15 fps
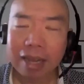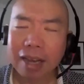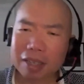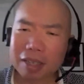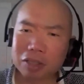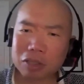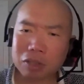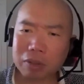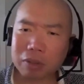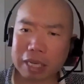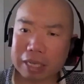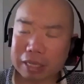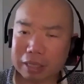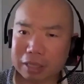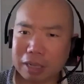And so
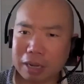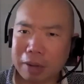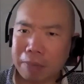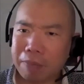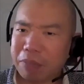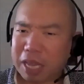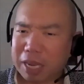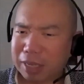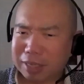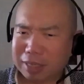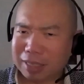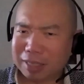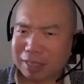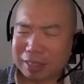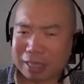it is an
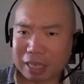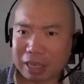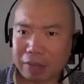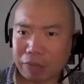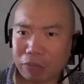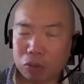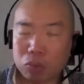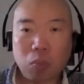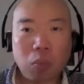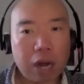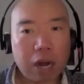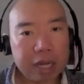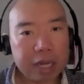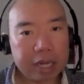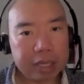acidic fruit.
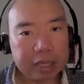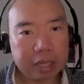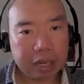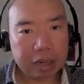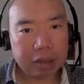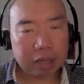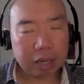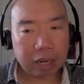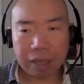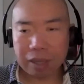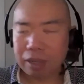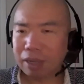Why is it alkali?